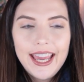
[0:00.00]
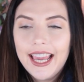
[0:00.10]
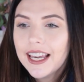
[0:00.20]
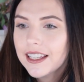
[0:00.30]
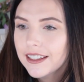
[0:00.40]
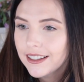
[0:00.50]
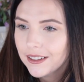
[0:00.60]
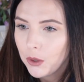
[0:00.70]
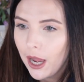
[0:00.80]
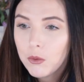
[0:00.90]
And
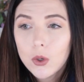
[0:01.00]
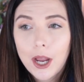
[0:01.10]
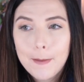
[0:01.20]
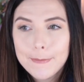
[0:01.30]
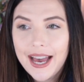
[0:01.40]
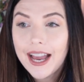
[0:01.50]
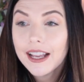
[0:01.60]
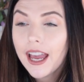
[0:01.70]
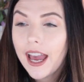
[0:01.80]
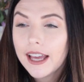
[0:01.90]
well, I will come
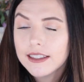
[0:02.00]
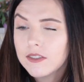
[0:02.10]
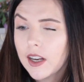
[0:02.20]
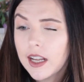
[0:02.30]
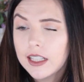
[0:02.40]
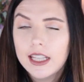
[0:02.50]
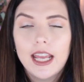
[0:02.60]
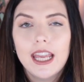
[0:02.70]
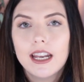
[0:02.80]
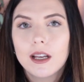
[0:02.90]
back at the very end of the
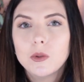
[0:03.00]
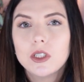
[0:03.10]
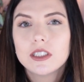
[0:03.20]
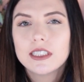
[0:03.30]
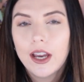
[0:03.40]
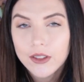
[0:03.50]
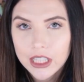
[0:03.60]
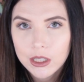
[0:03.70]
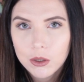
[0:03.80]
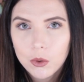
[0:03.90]
day and I will tell
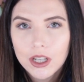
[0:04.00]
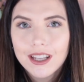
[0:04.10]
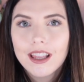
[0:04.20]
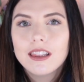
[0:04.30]
you